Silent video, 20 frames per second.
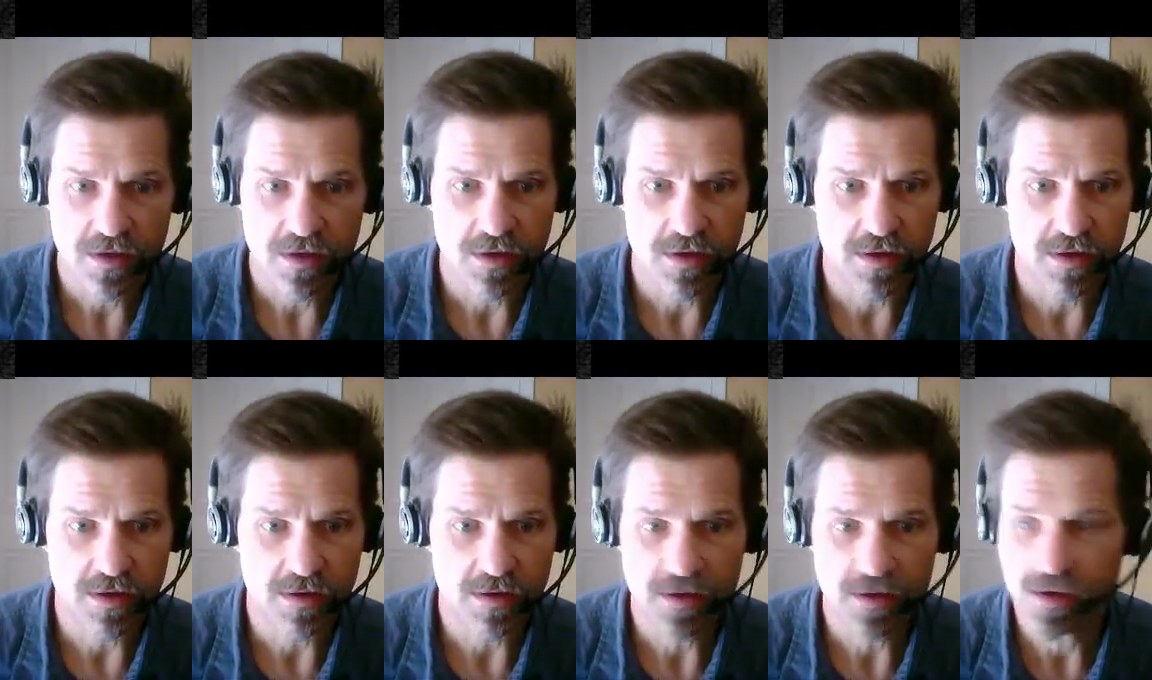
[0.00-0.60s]

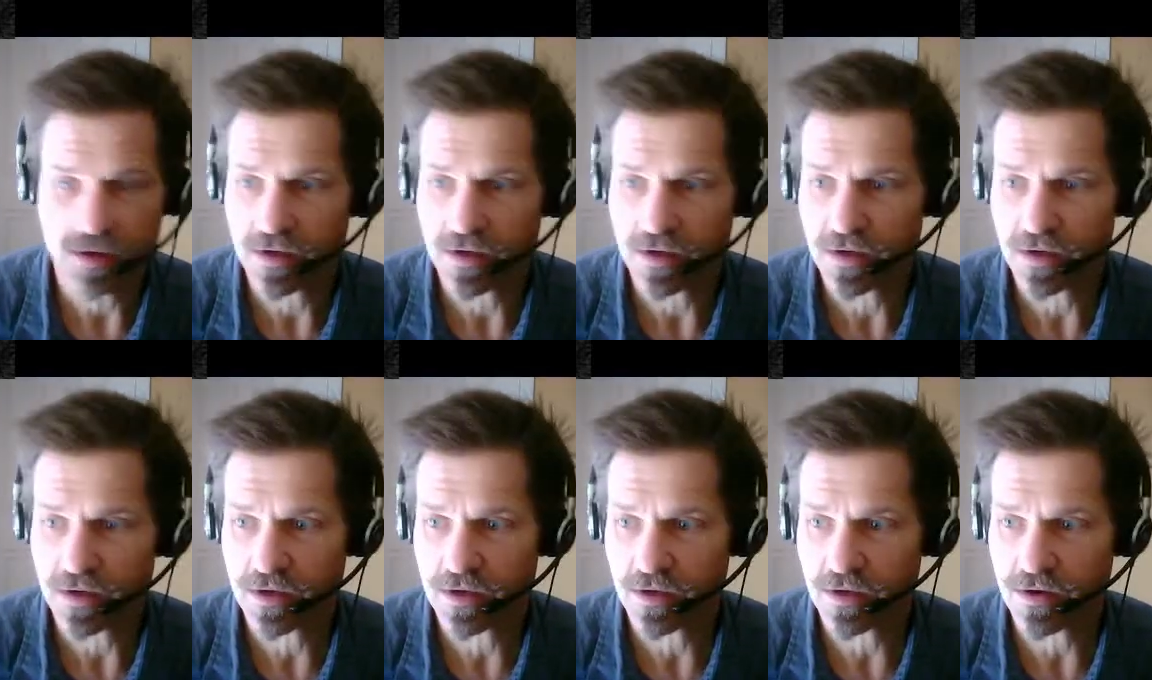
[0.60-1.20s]

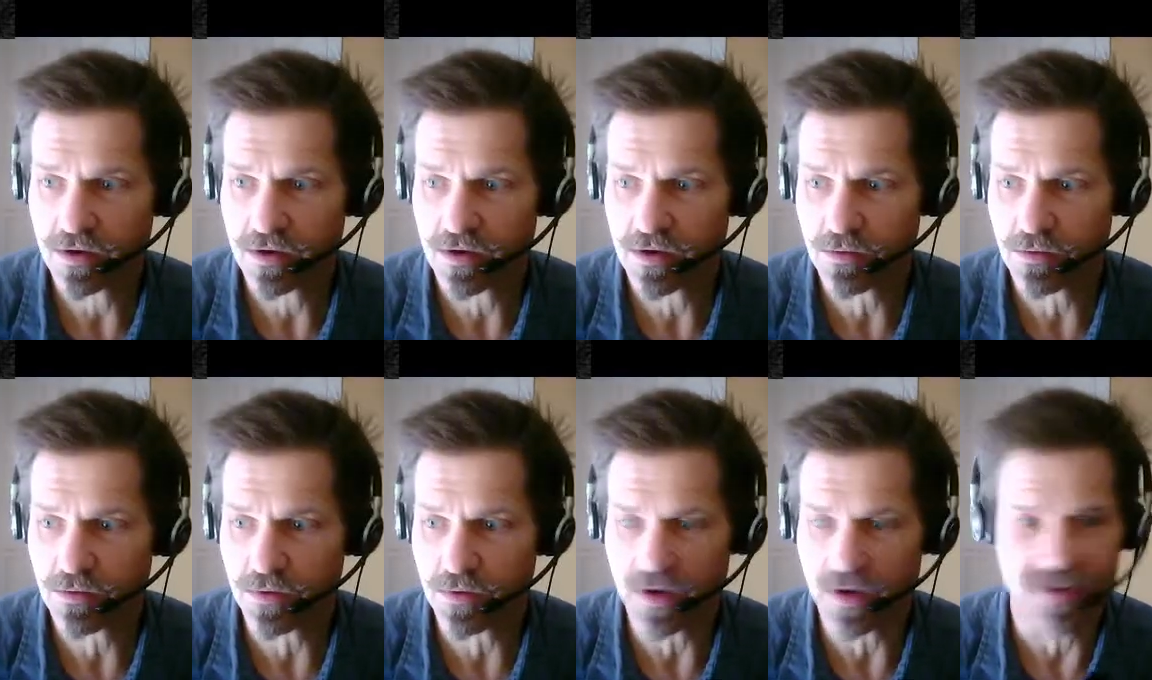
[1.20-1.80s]
Okay, all
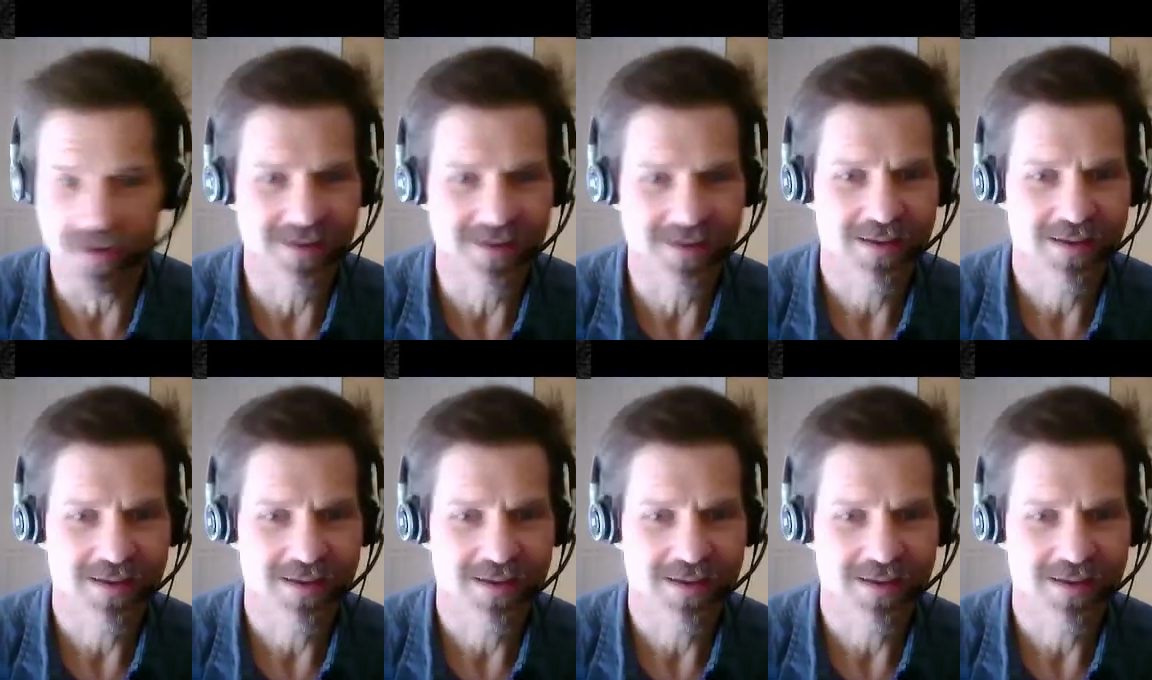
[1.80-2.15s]
right.